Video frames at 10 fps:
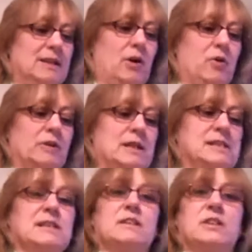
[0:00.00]
their
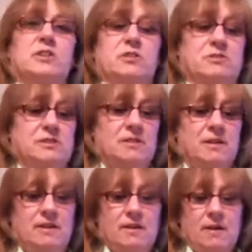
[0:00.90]
organs and tissues.
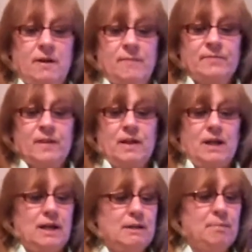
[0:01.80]

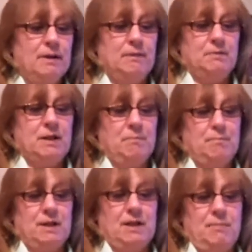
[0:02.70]
Anybody can
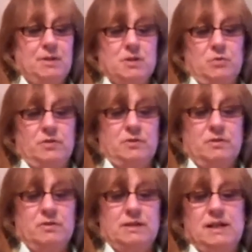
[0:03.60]
become a donor.
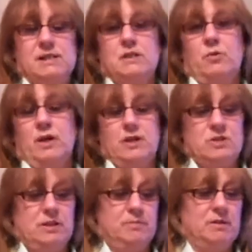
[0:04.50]
There is no
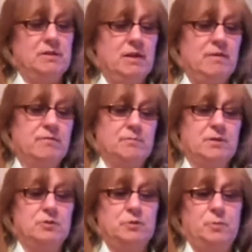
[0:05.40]
age limit, from
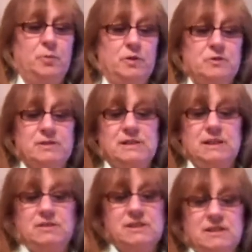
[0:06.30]
a newborn to a
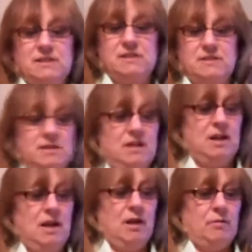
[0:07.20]
senior citizen.
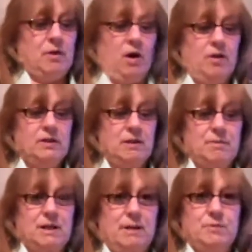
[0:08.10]
We all can
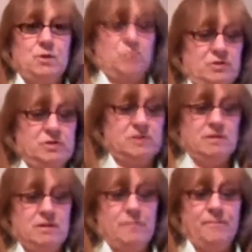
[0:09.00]
become donors.
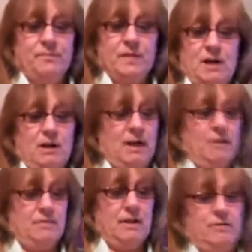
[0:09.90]

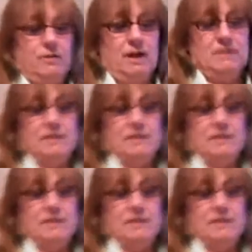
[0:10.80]
However, if you're under